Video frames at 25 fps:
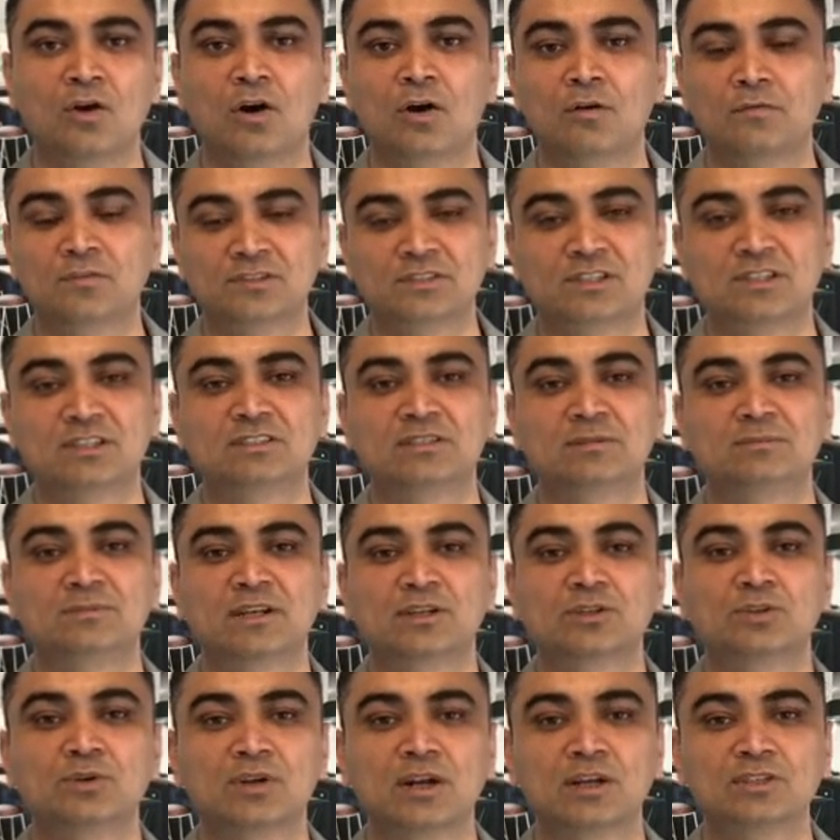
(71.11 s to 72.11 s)
Obviously
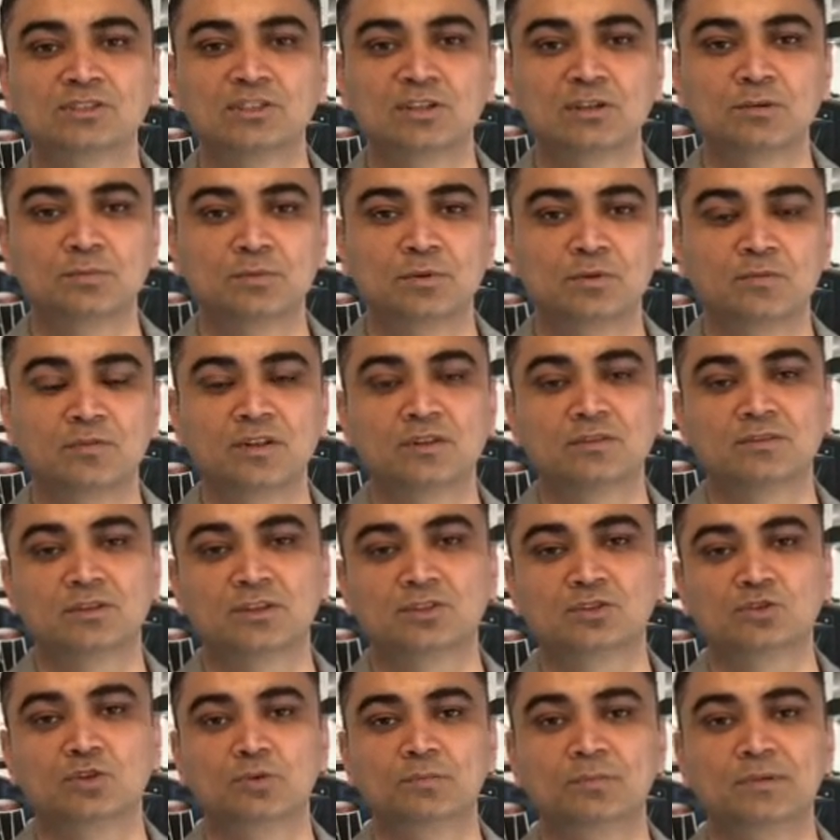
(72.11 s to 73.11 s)
subject to council approval,
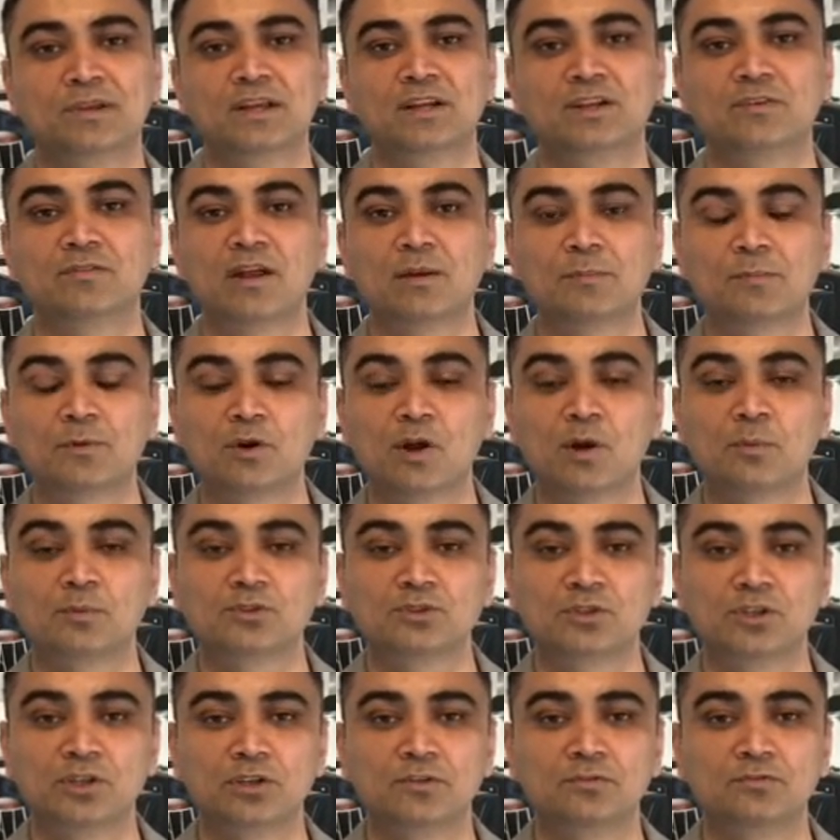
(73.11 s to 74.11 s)
this could be a development
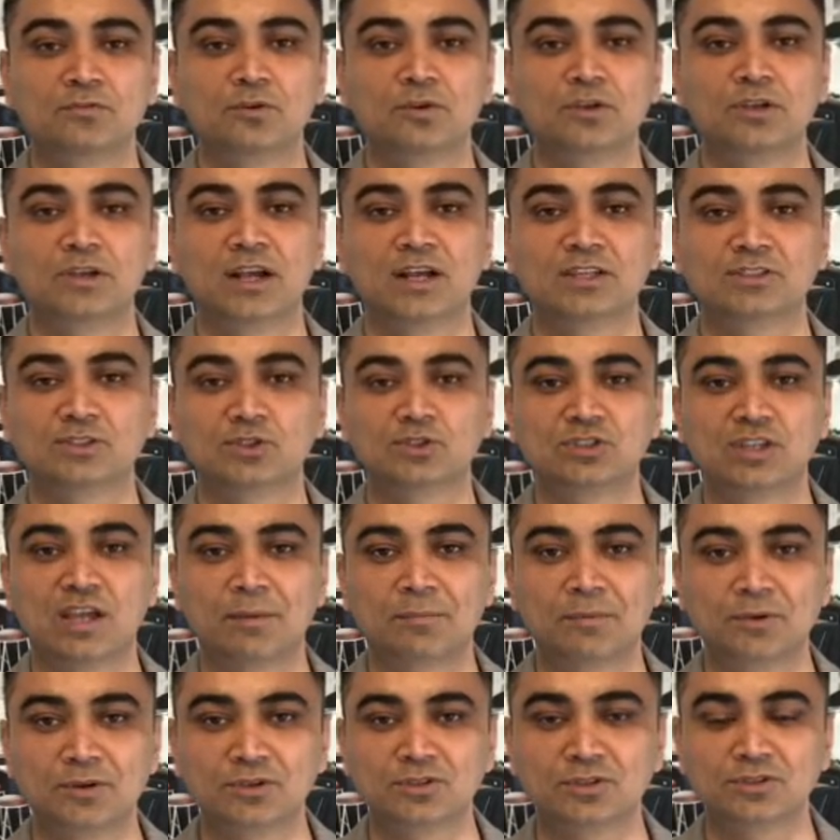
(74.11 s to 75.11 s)
opportunity for you guys to
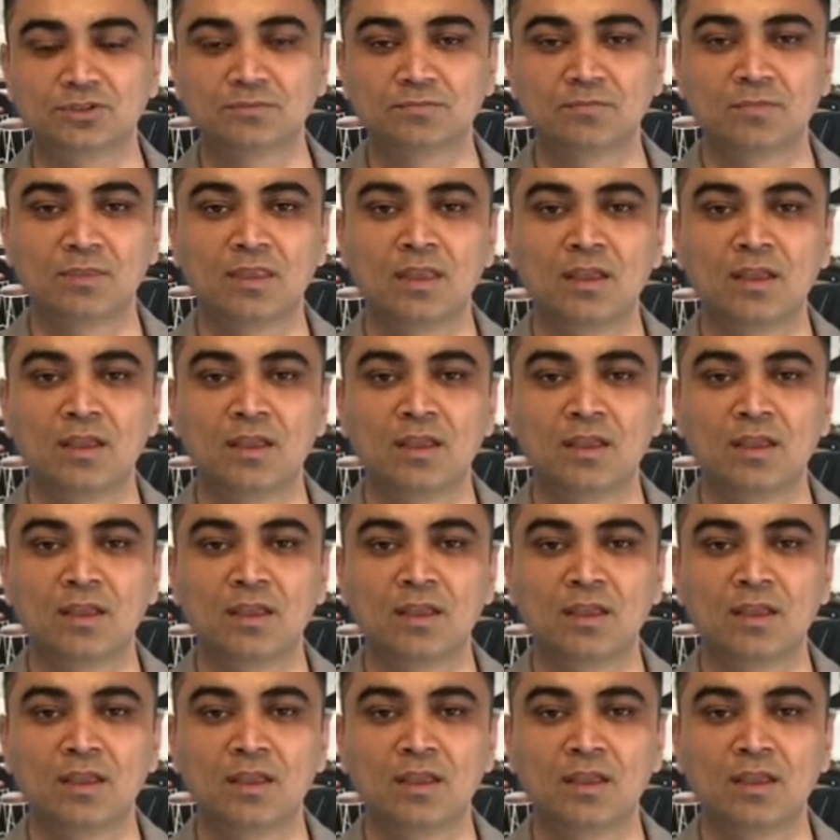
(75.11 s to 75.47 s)
tap into.